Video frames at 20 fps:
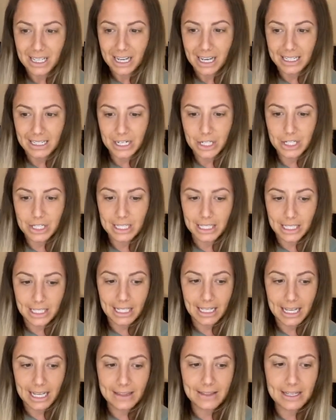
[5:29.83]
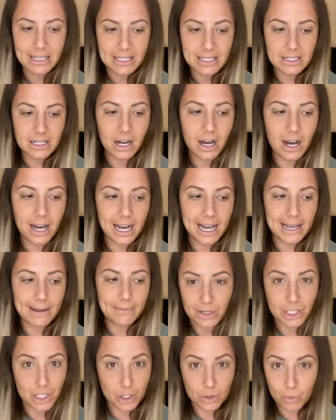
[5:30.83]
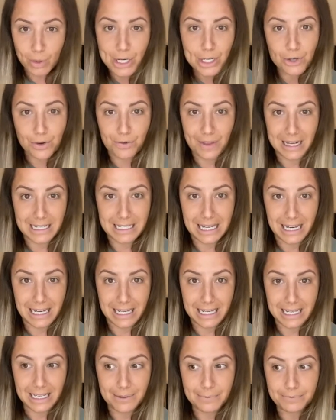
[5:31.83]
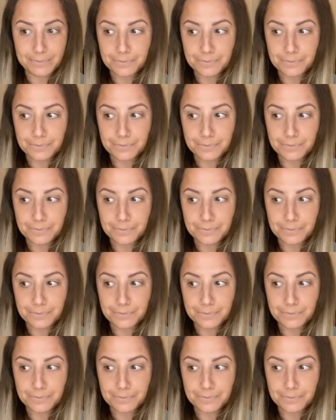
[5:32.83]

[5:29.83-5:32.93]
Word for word: And I just think in this time, switch off that telly.